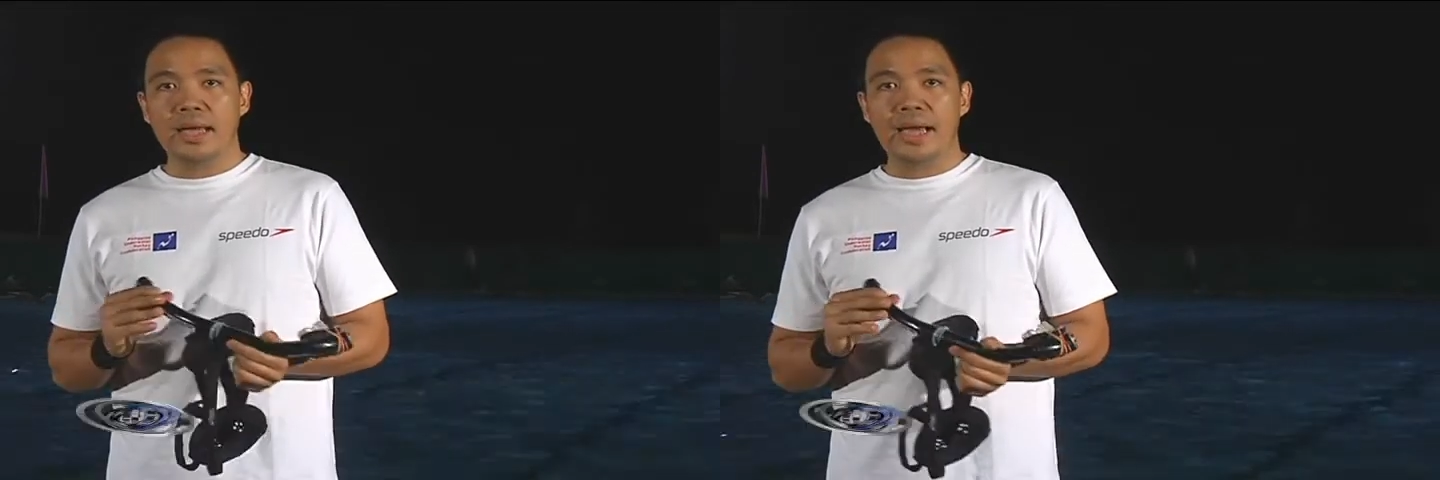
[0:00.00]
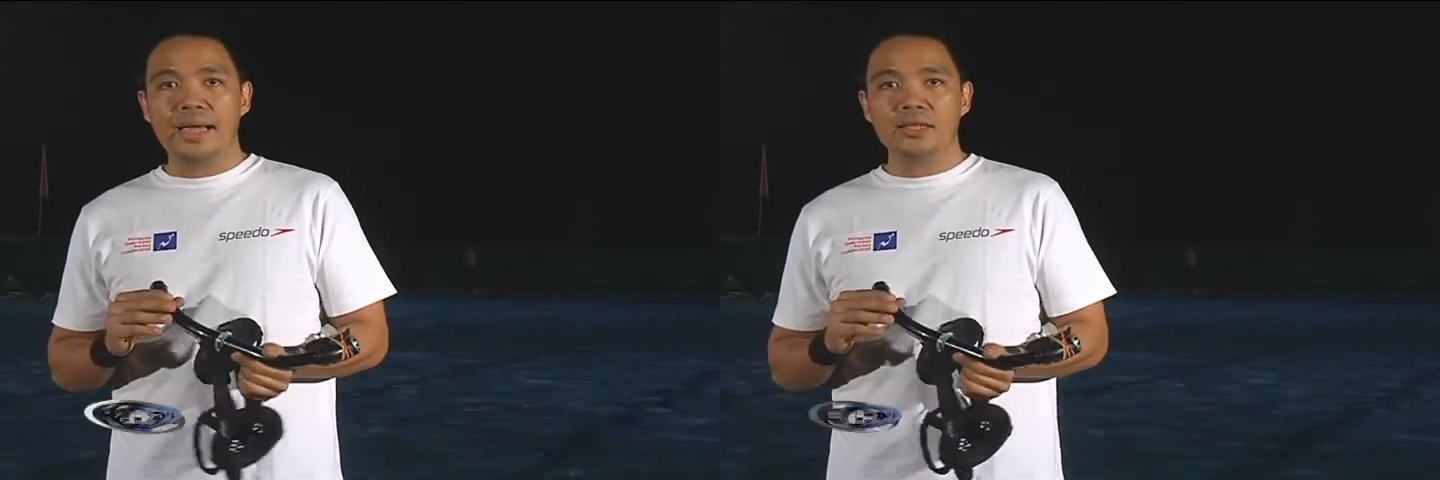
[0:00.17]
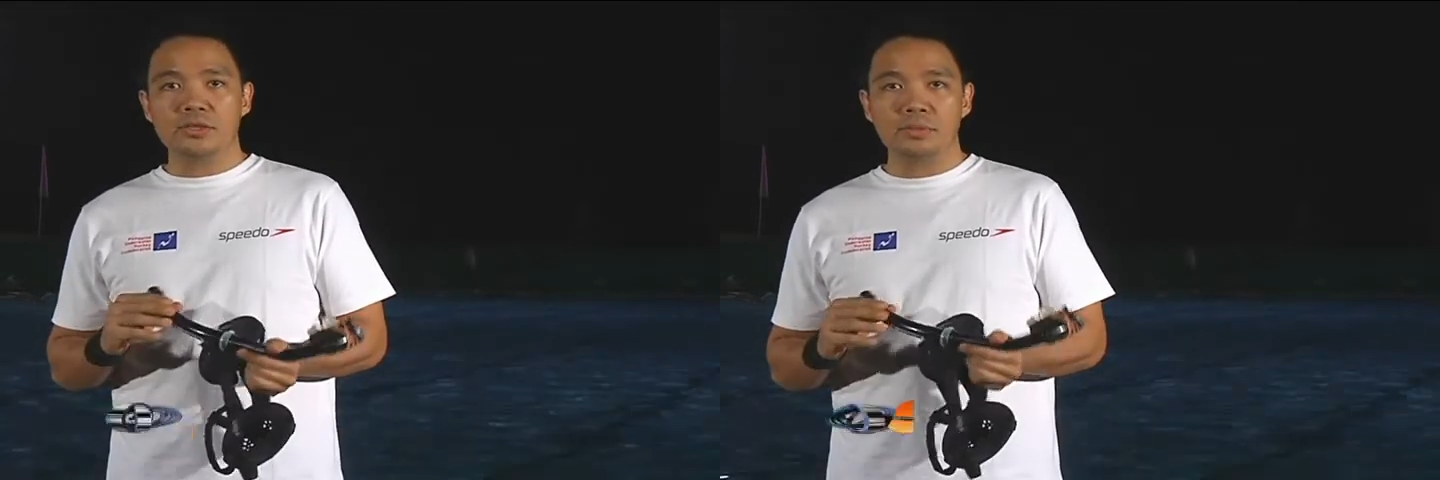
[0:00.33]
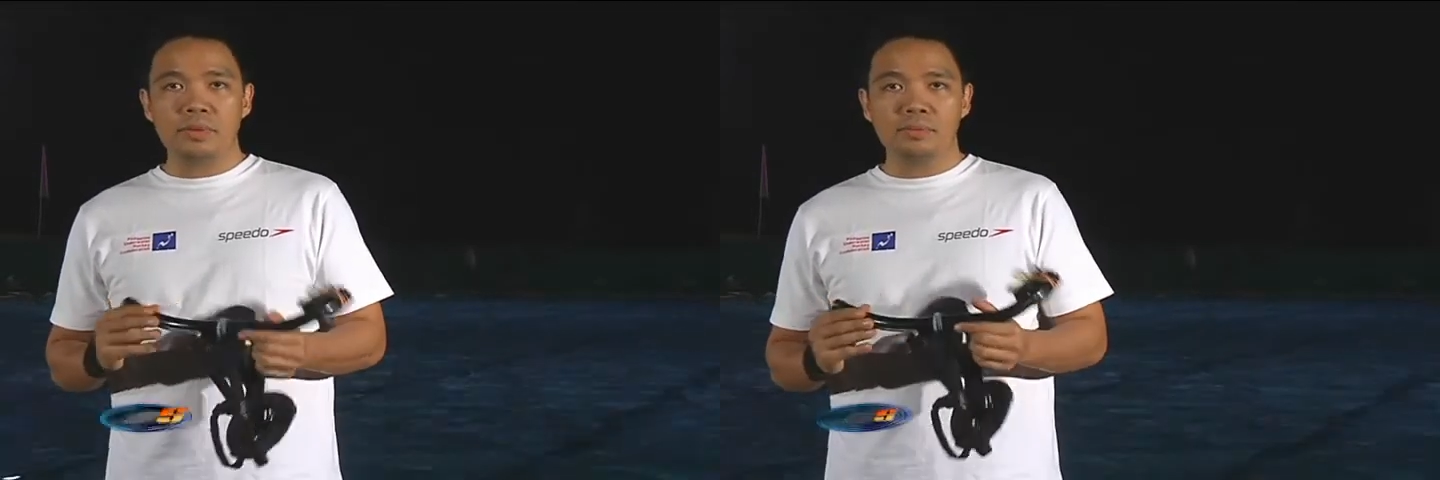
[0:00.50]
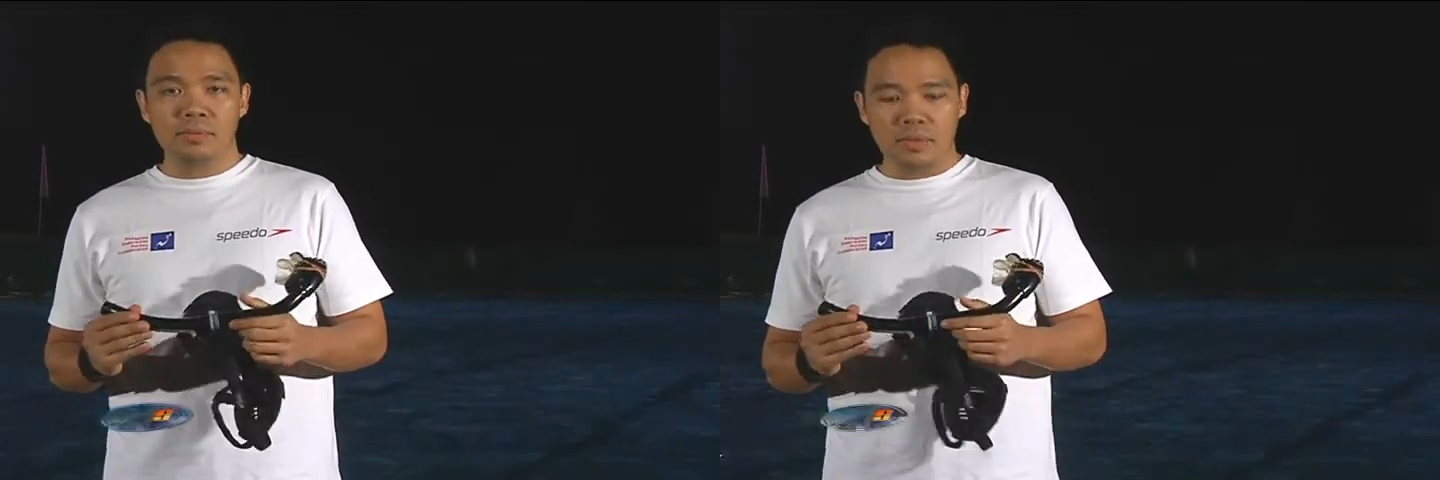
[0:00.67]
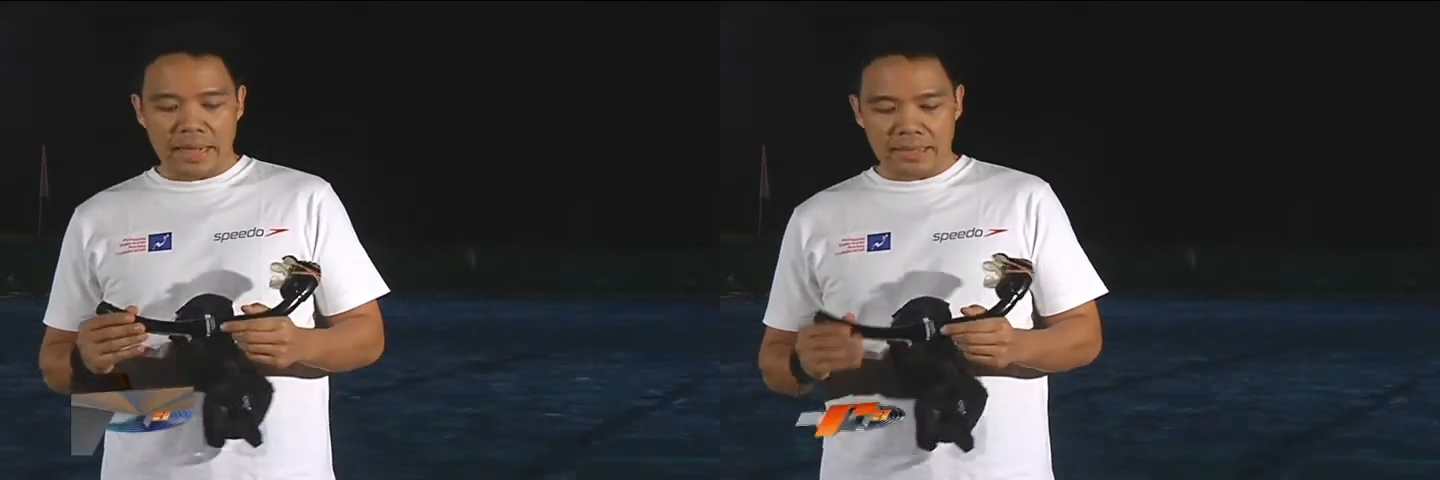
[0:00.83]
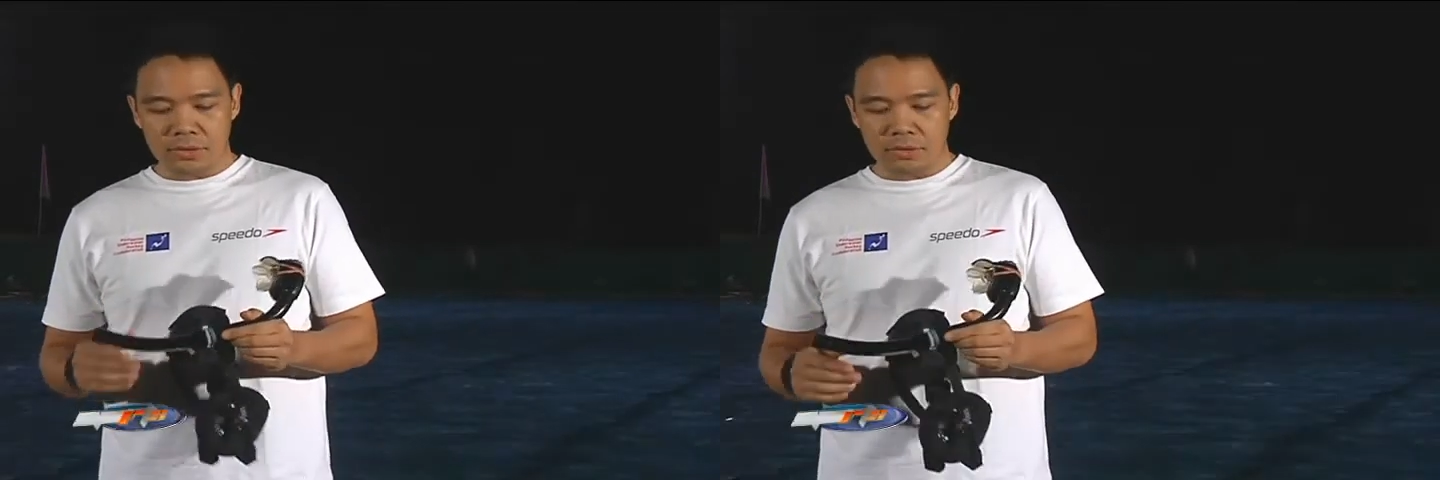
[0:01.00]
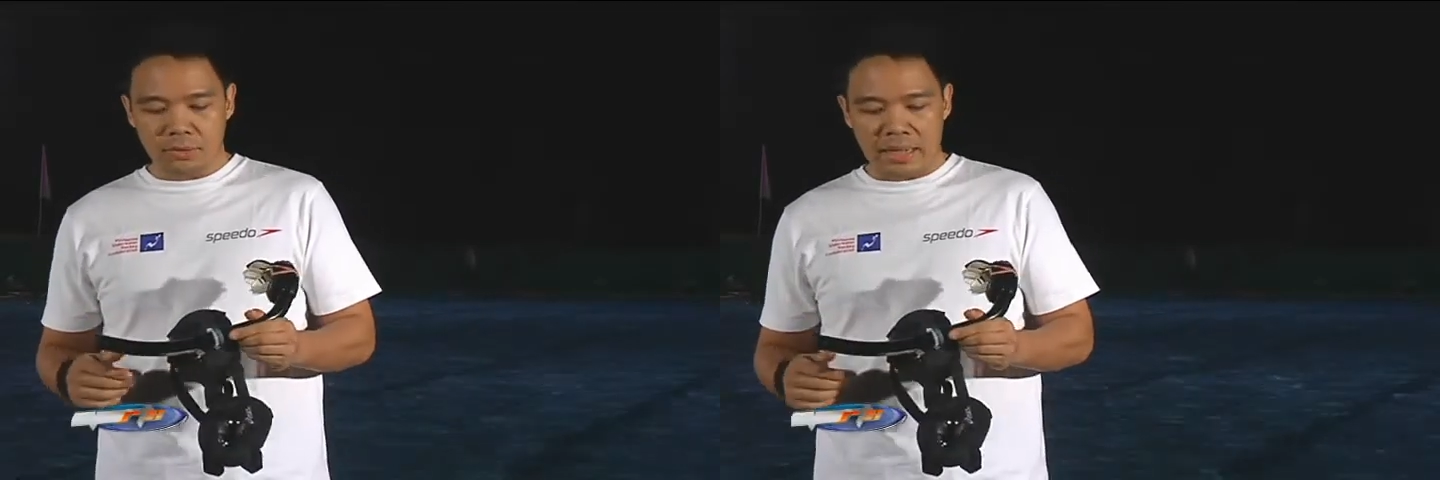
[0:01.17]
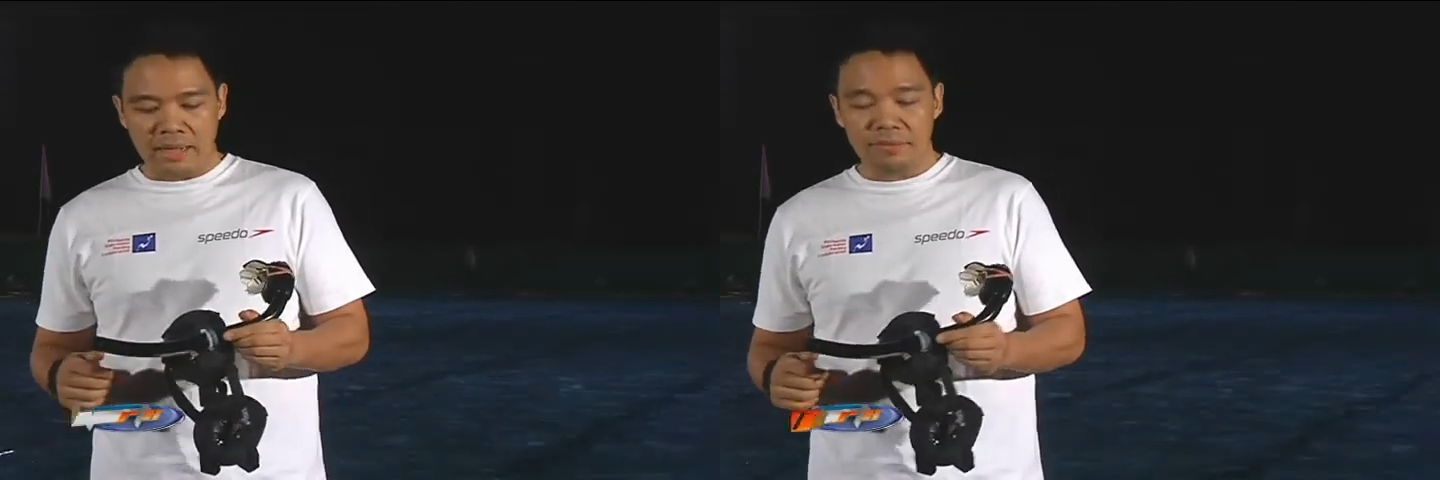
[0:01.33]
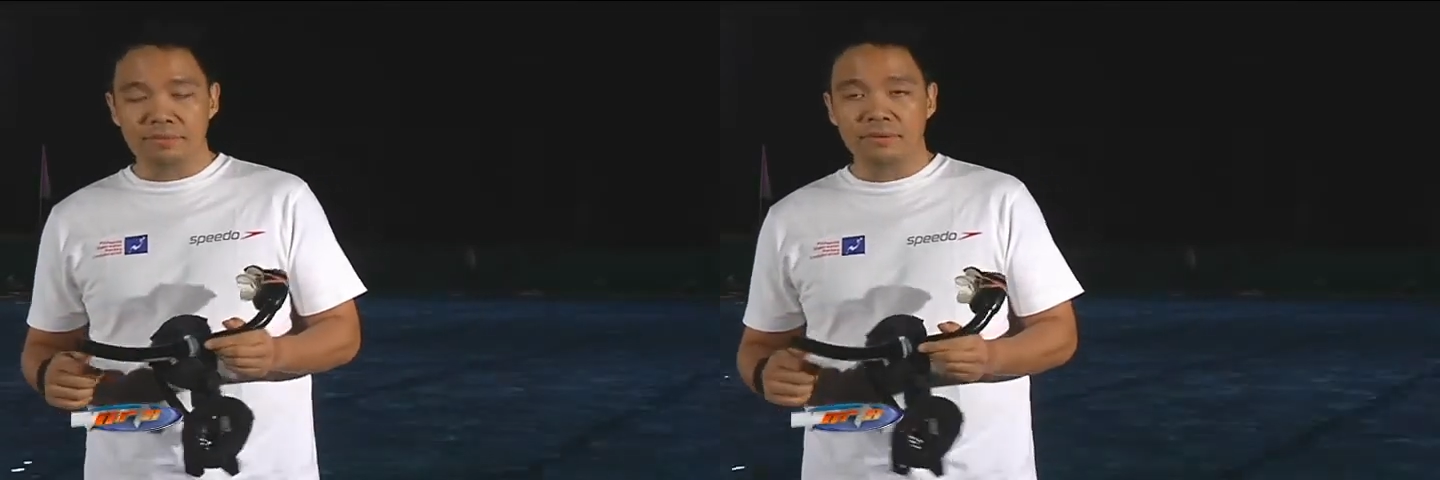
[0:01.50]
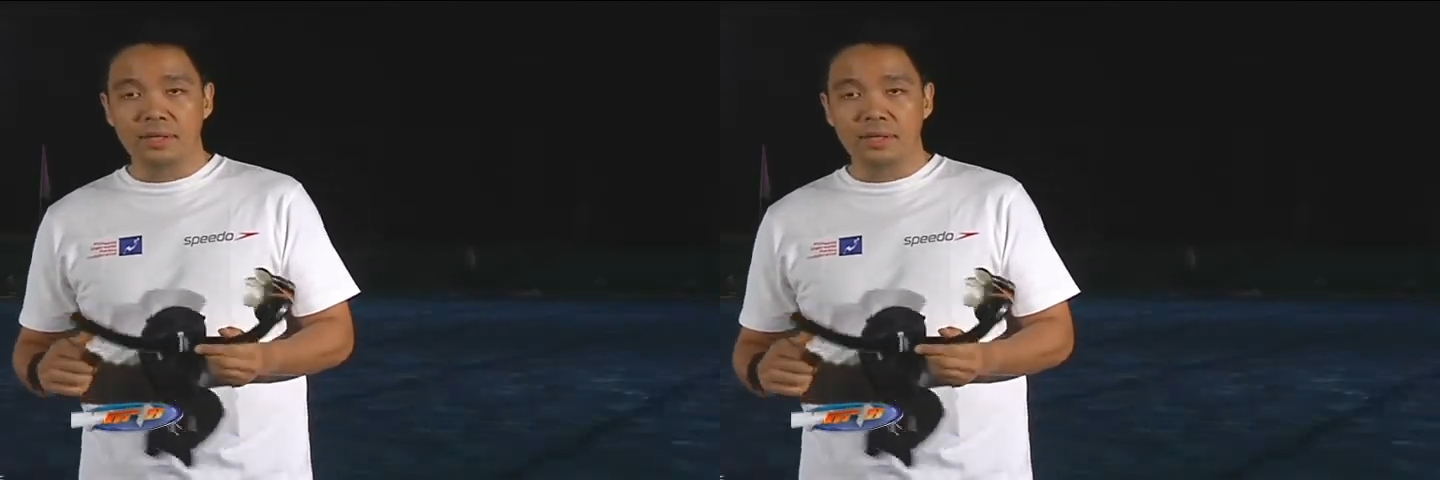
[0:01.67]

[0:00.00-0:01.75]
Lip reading: has to have